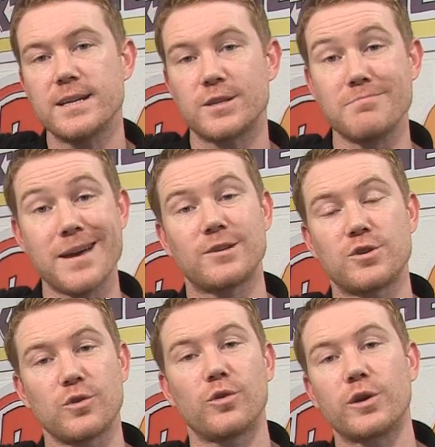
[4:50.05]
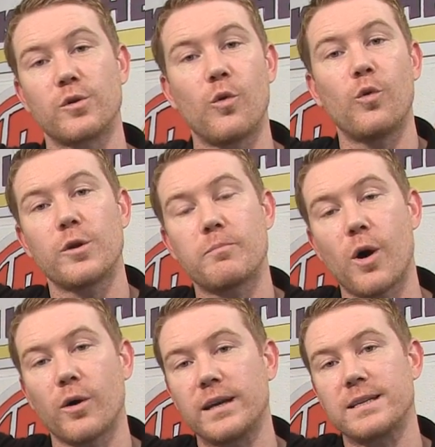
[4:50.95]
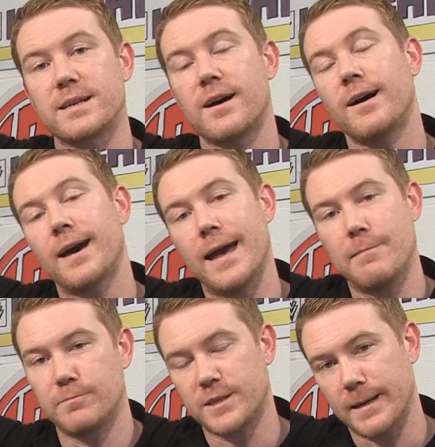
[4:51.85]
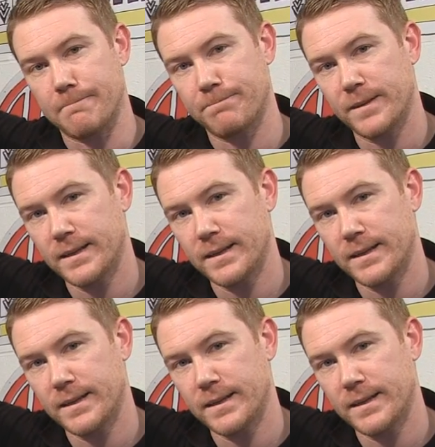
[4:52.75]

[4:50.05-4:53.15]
to make sure that all the pockets are empty.